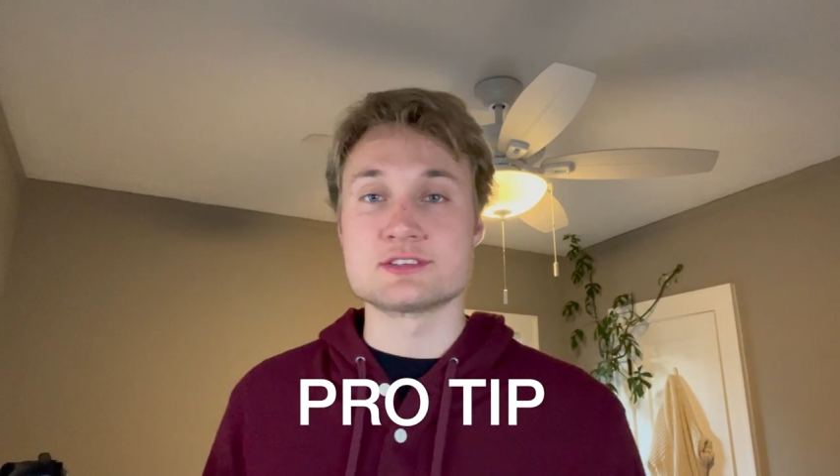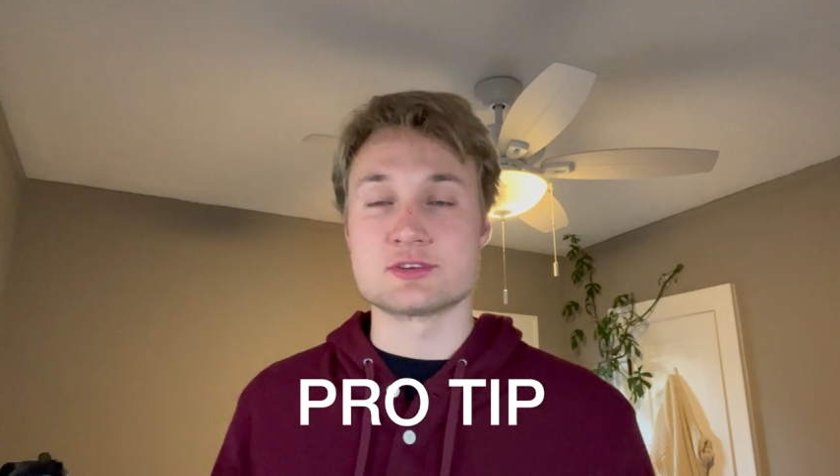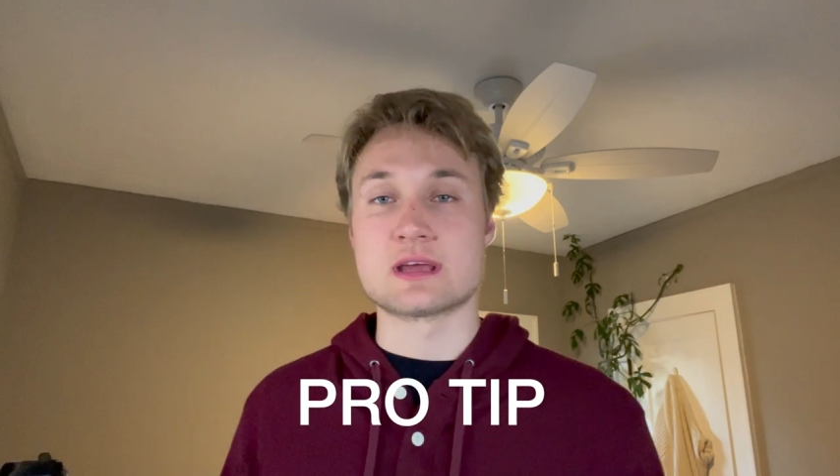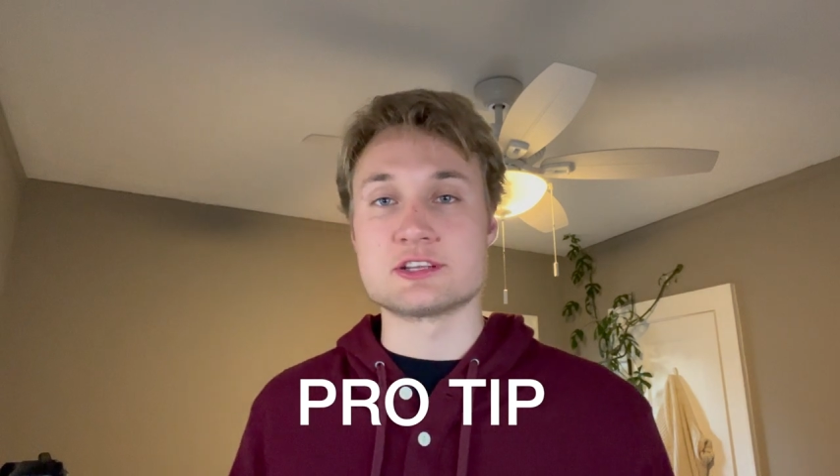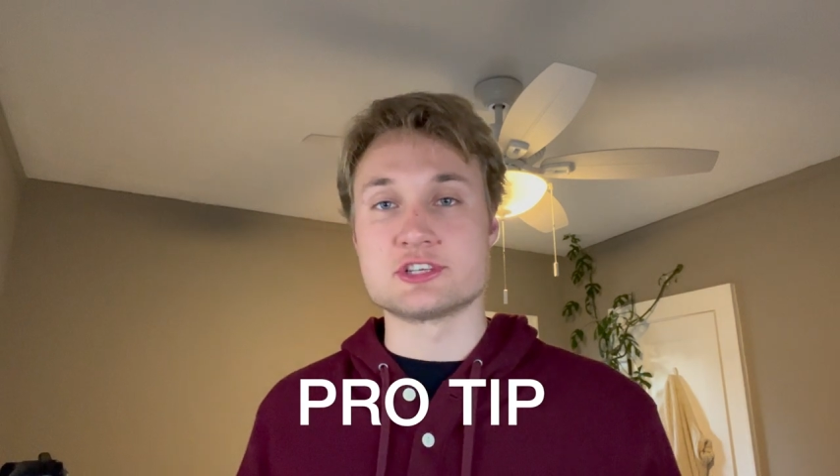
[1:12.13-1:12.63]

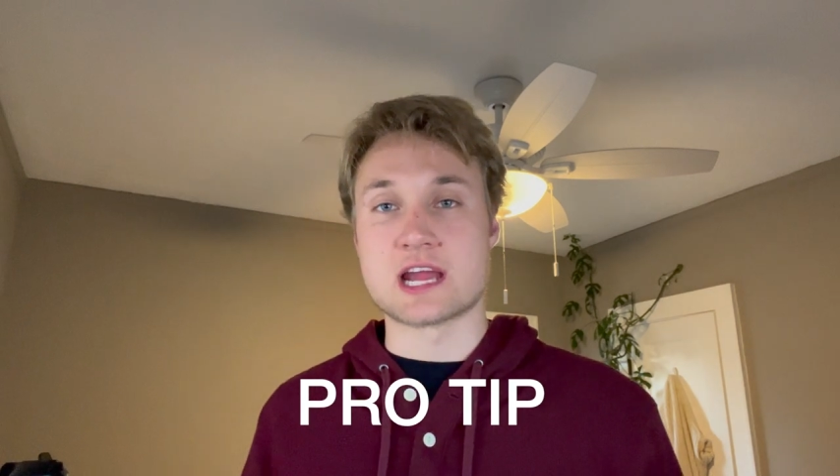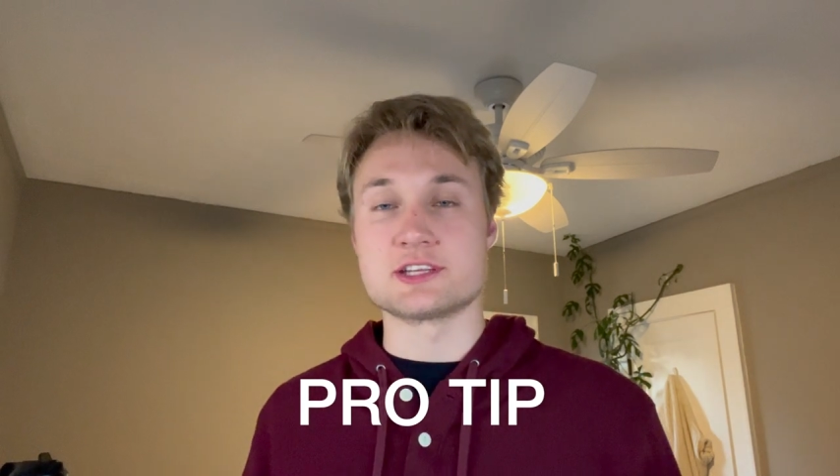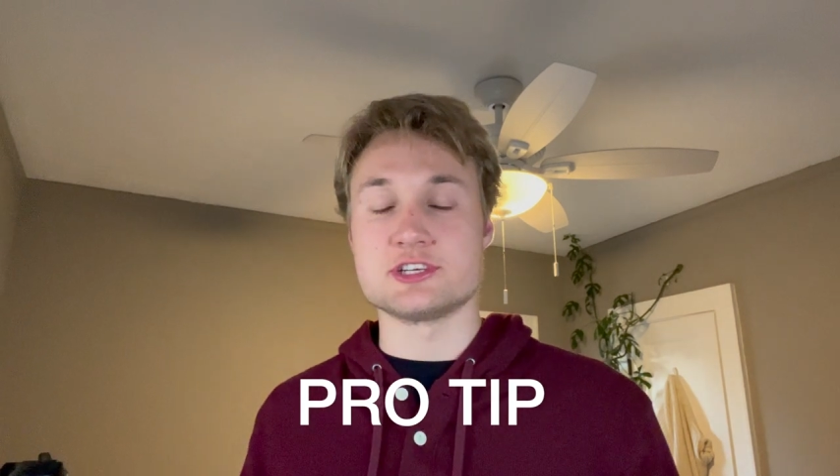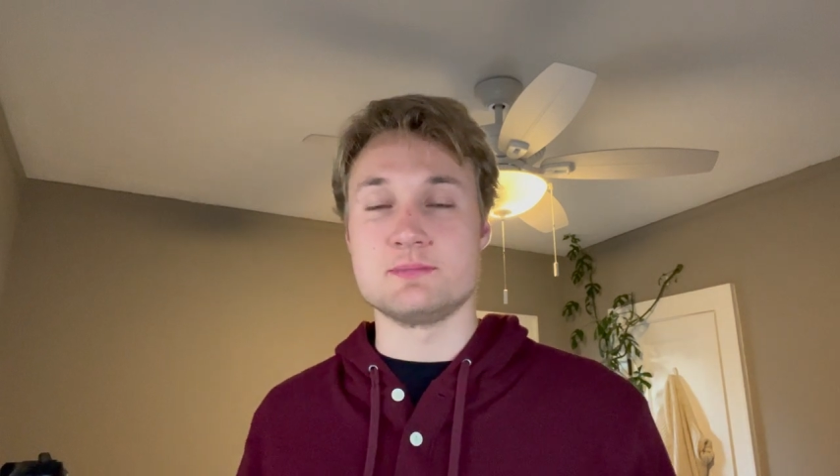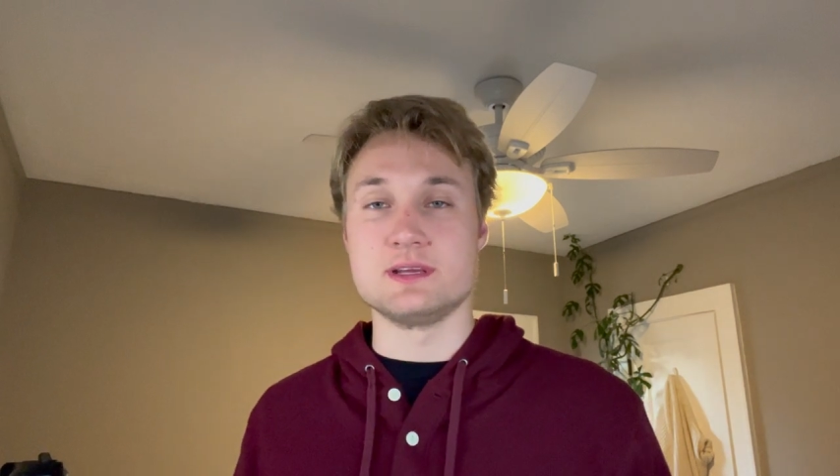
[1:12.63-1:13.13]
so that
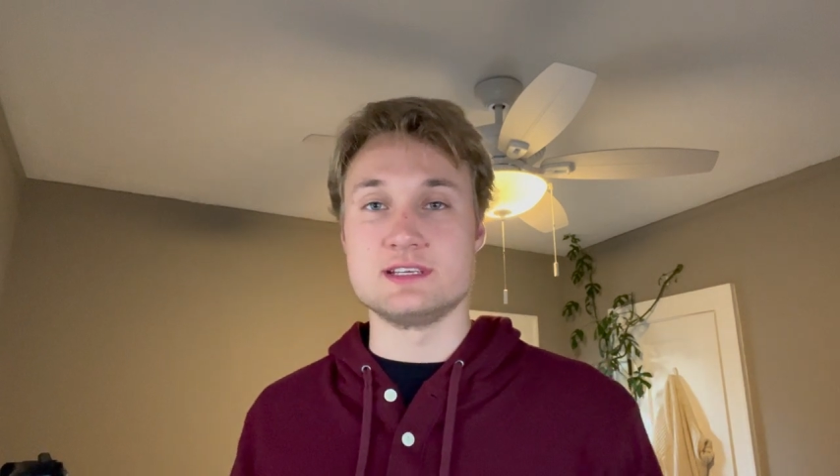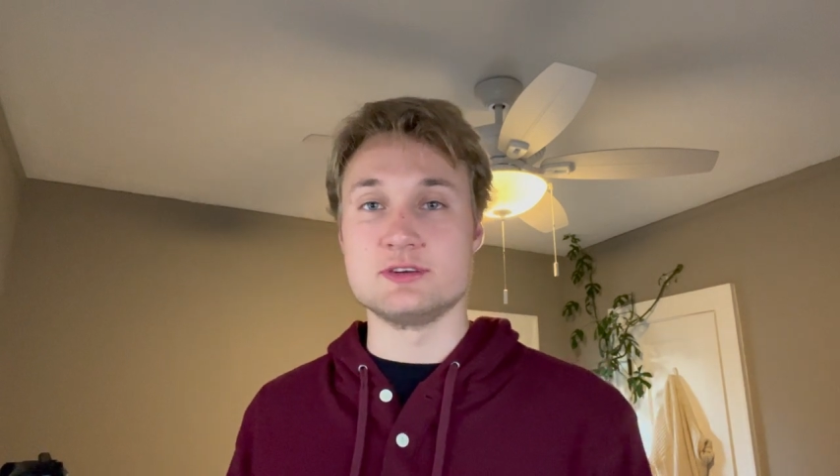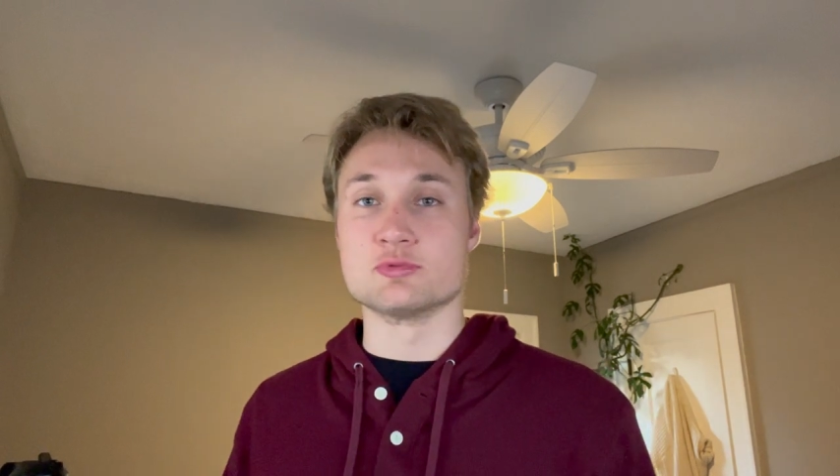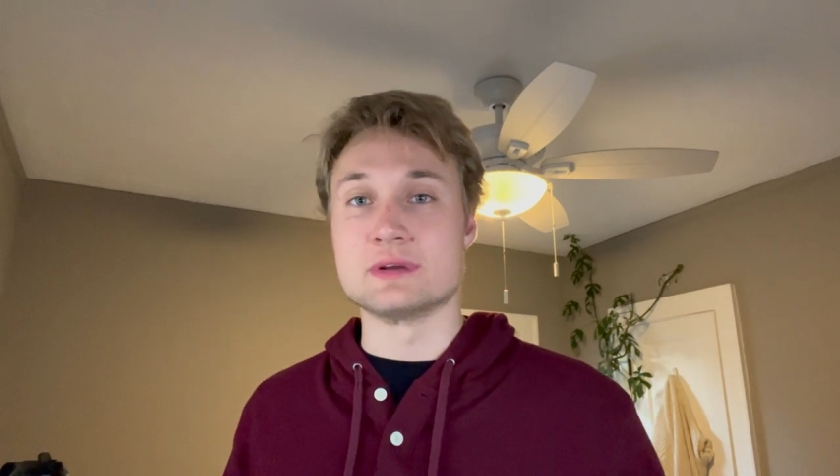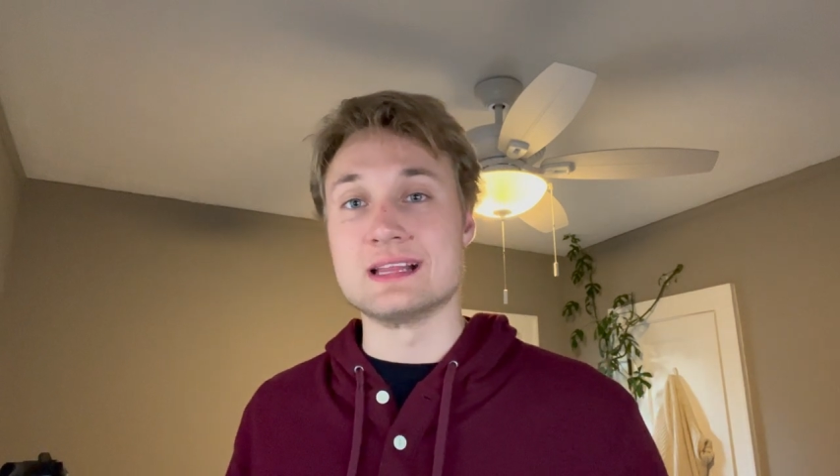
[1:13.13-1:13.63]
ChatGPT
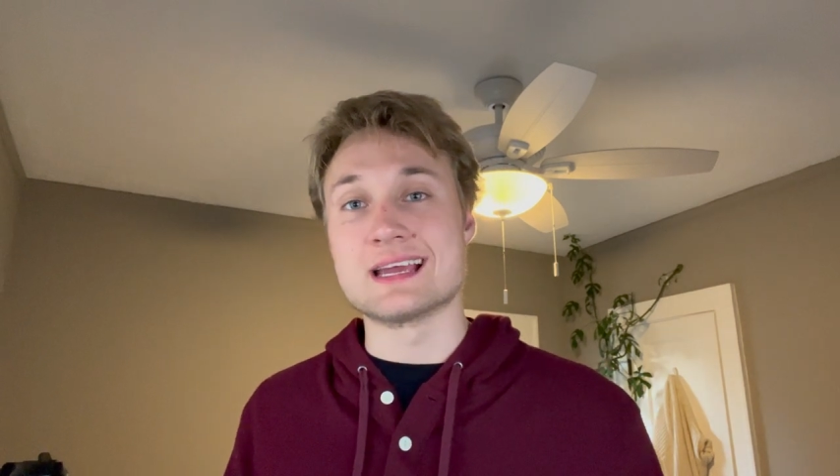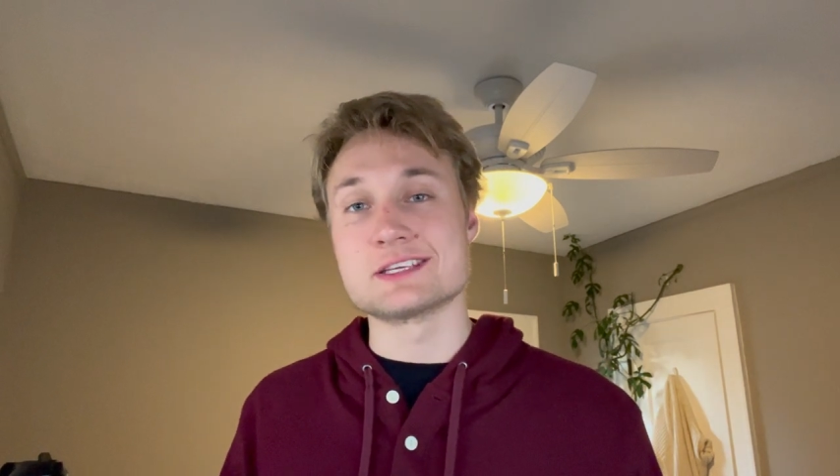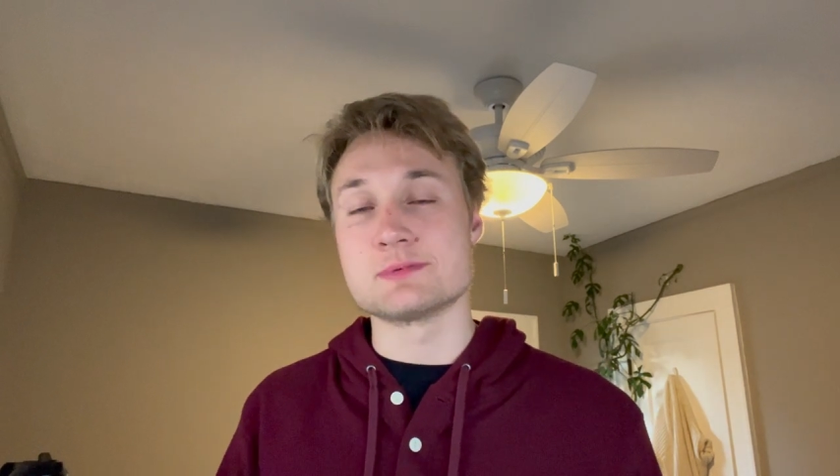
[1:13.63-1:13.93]
relays